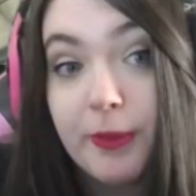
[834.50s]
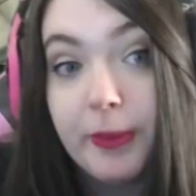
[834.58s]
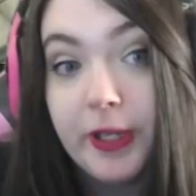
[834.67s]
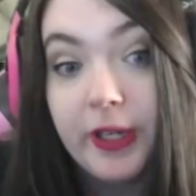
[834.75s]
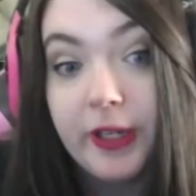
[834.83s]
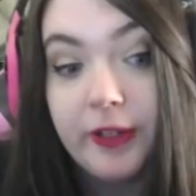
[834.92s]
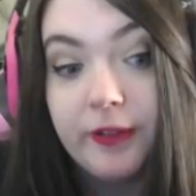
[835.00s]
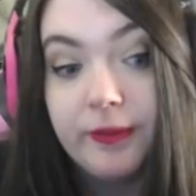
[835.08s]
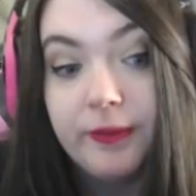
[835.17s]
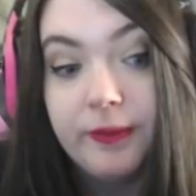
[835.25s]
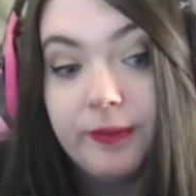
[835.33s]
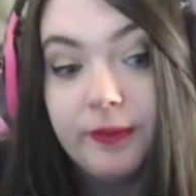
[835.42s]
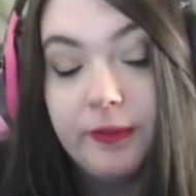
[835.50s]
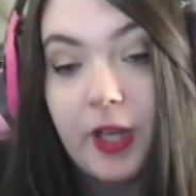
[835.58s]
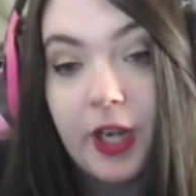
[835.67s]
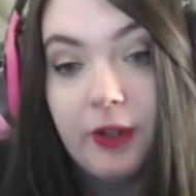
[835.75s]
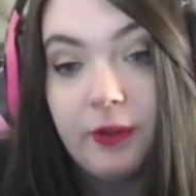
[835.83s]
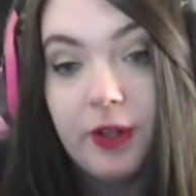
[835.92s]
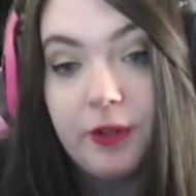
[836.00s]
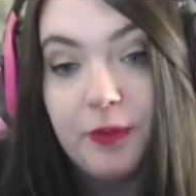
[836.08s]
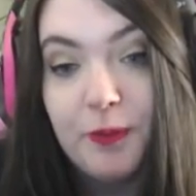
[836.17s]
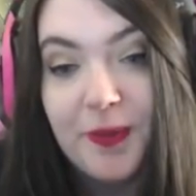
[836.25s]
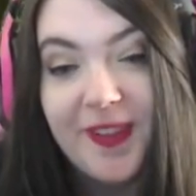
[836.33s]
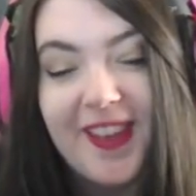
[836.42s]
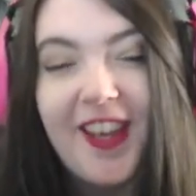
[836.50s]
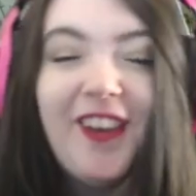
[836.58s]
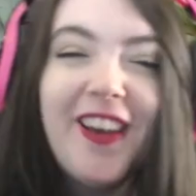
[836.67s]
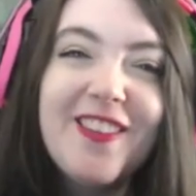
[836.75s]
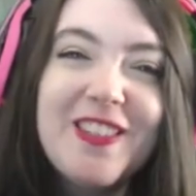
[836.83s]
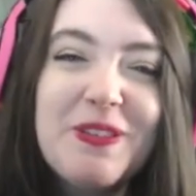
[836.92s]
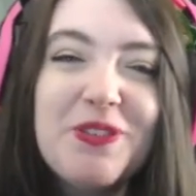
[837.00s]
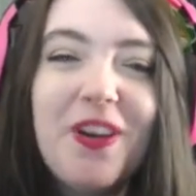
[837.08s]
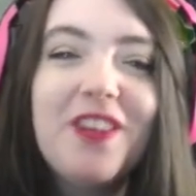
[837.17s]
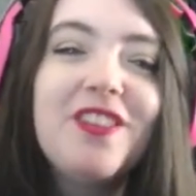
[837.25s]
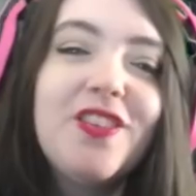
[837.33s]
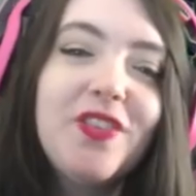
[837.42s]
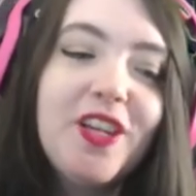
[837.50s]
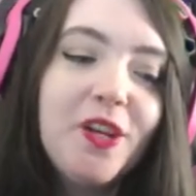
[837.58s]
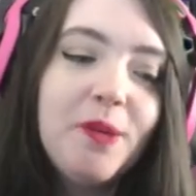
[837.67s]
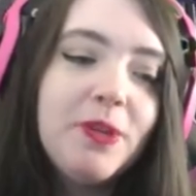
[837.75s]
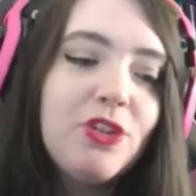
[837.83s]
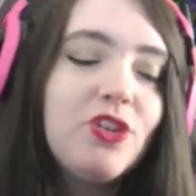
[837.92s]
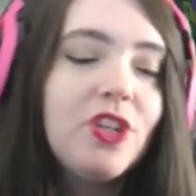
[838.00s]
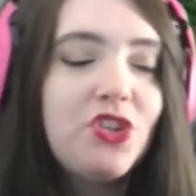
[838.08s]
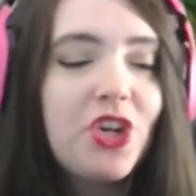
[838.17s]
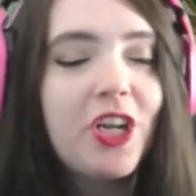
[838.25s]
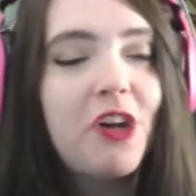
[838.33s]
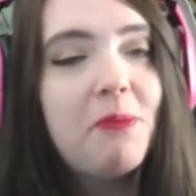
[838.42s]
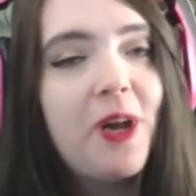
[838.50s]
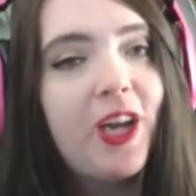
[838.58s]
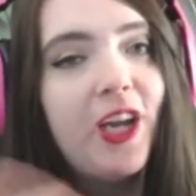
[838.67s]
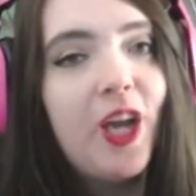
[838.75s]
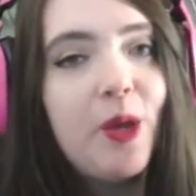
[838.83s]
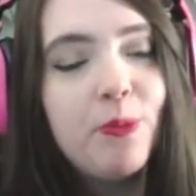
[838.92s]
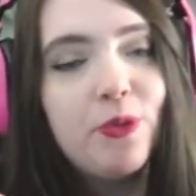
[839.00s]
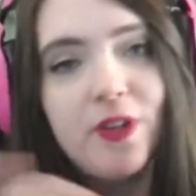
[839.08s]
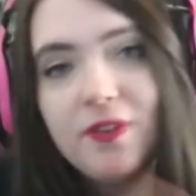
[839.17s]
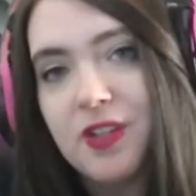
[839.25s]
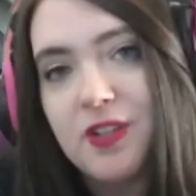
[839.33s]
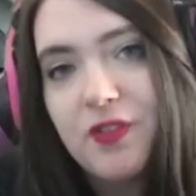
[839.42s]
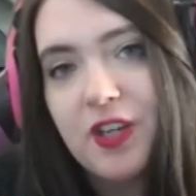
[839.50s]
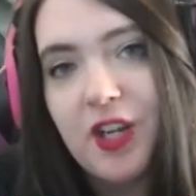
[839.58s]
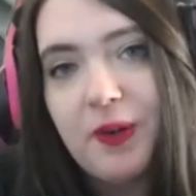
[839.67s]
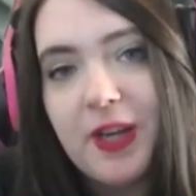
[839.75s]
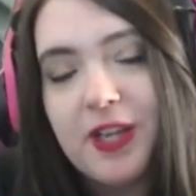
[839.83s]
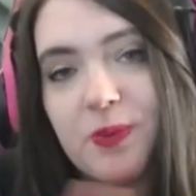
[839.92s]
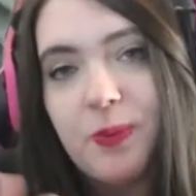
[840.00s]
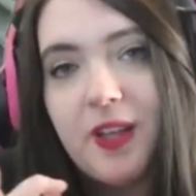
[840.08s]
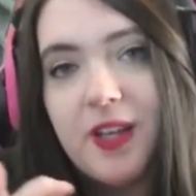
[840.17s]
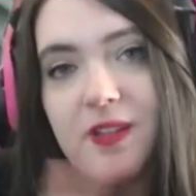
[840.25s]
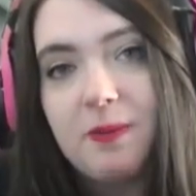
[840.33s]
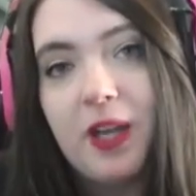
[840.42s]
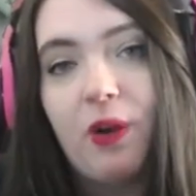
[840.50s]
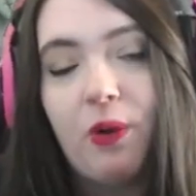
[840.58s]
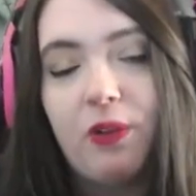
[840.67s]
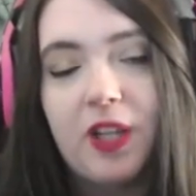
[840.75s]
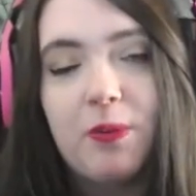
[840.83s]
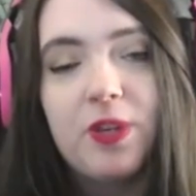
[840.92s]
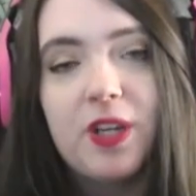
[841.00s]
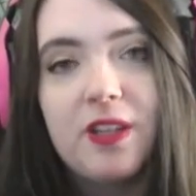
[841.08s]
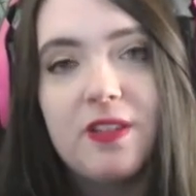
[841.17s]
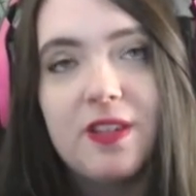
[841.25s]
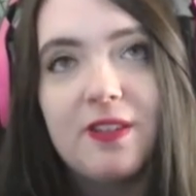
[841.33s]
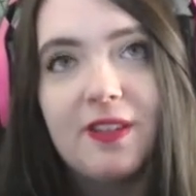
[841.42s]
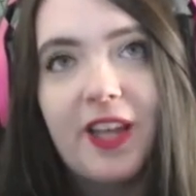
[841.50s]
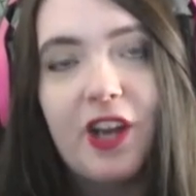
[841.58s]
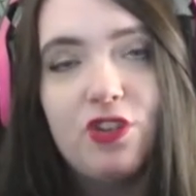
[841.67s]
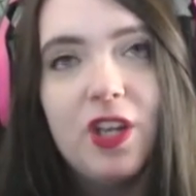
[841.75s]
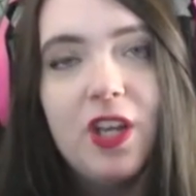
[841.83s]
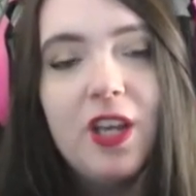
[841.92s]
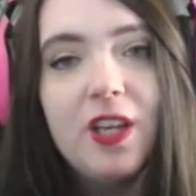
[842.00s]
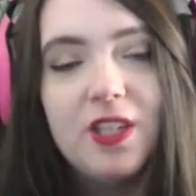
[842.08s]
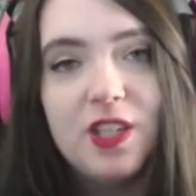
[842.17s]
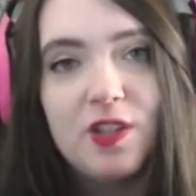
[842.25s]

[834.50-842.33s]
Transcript: us from the beginning. I don't know. But thank you guys so much for watching this video. Be sure to check out my previous video as well as my holy priest slash